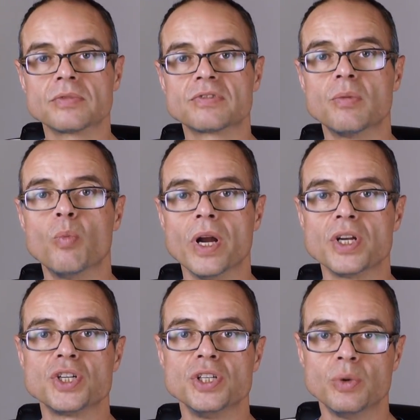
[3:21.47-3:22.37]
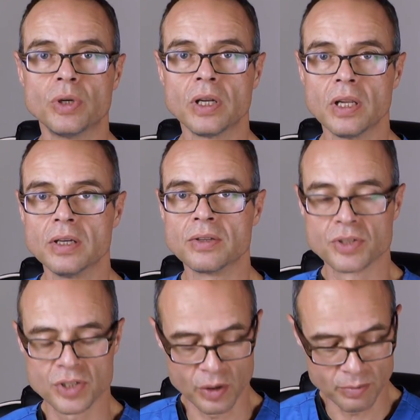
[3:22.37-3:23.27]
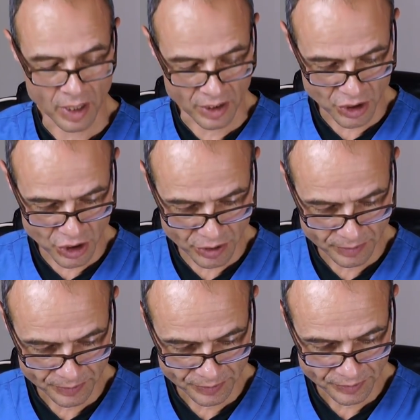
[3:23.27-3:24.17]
from which you can learn so much.